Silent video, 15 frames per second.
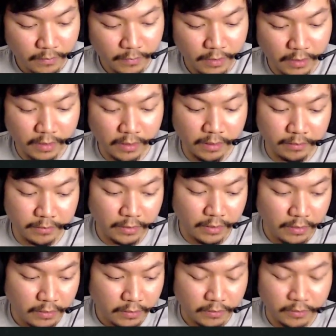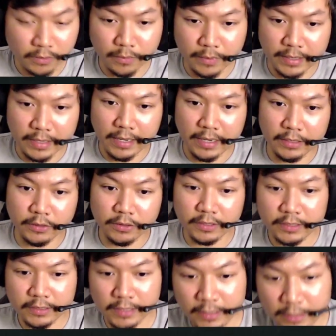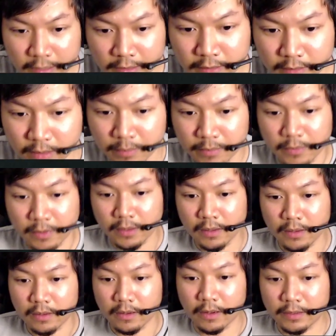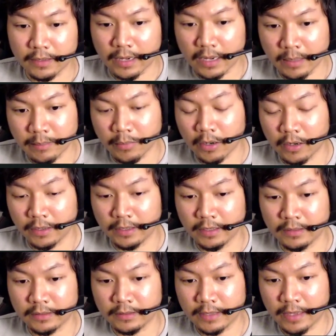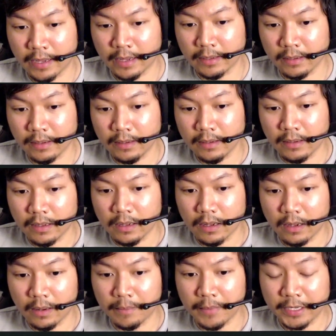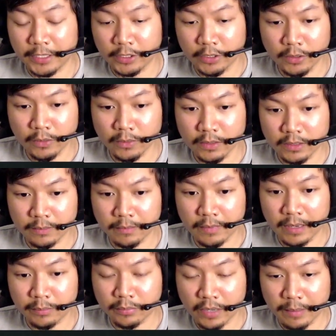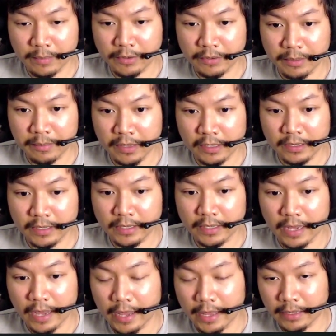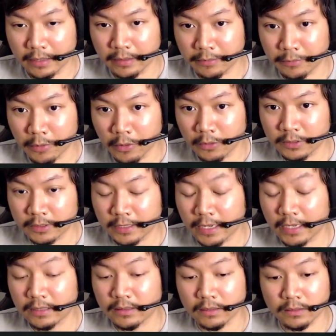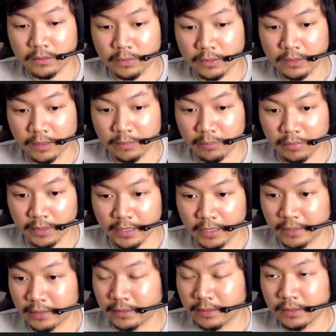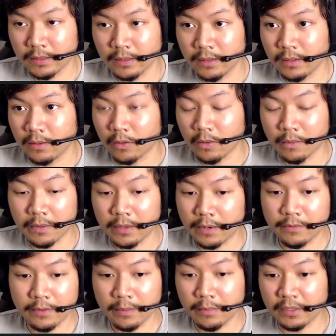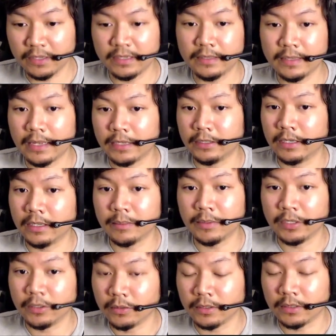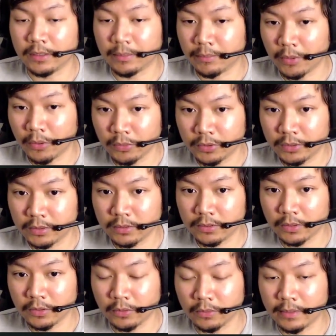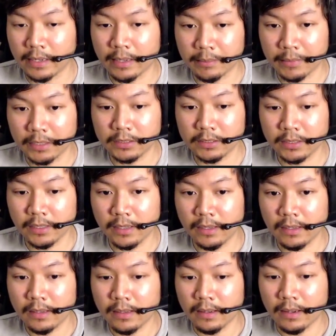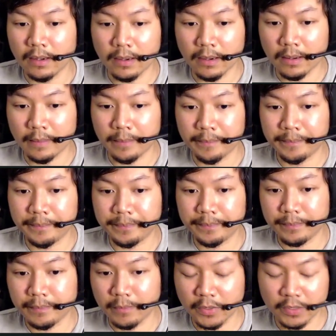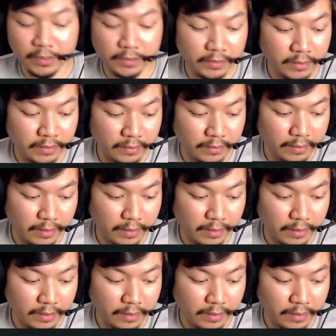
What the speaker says: So the way I usually set things up on the hotbar is that my Q is my primary ability, and the rogue's case is Twisted Blades, or whatever ability that you're gonna be using the most to do damage. Because you can